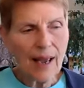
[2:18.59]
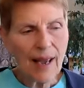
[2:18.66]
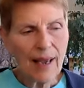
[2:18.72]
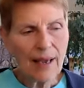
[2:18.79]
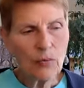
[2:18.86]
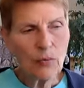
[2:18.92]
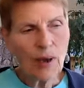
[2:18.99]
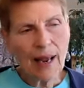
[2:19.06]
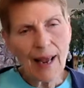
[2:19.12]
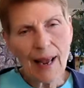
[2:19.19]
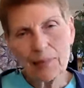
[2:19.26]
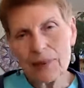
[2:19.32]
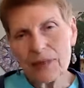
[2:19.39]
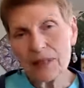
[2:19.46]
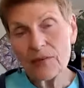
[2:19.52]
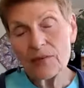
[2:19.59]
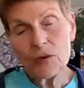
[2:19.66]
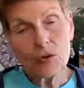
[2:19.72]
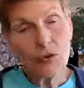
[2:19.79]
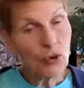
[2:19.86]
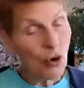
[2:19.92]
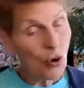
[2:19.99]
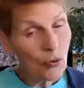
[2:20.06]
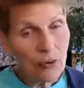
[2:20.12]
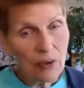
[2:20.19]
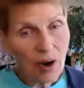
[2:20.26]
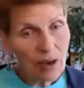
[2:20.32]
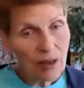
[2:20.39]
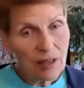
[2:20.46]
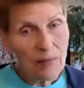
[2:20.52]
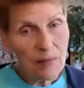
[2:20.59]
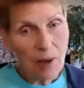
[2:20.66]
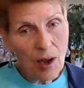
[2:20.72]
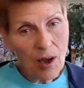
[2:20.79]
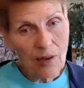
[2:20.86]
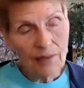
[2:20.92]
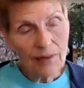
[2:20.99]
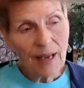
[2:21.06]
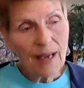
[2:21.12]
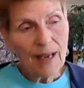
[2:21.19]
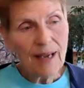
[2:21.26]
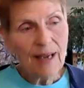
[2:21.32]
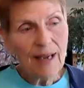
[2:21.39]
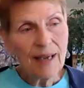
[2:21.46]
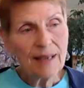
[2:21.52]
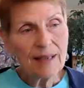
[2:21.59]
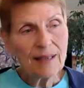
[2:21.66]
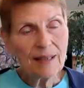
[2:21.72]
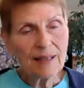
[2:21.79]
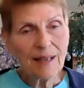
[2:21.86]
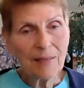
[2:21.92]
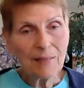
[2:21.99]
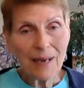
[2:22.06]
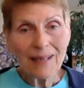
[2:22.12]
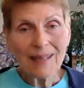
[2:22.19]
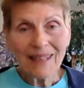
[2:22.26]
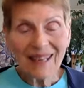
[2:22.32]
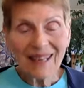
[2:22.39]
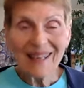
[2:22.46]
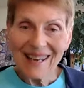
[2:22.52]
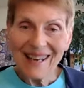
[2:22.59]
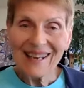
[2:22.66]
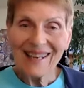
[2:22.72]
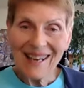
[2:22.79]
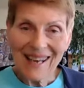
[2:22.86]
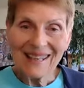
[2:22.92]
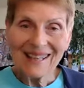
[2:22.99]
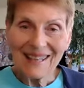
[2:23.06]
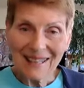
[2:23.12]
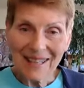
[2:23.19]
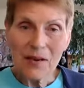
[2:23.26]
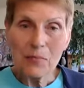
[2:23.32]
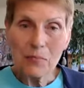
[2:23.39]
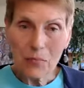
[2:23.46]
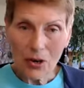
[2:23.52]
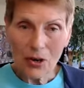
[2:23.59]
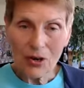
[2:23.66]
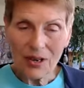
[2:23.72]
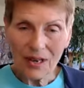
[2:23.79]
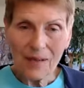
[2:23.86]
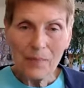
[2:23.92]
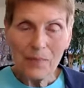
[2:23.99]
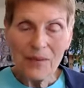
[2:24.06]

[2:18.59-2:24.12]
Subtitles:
And what happens if you don't harden them off is that they basically can get sunburned.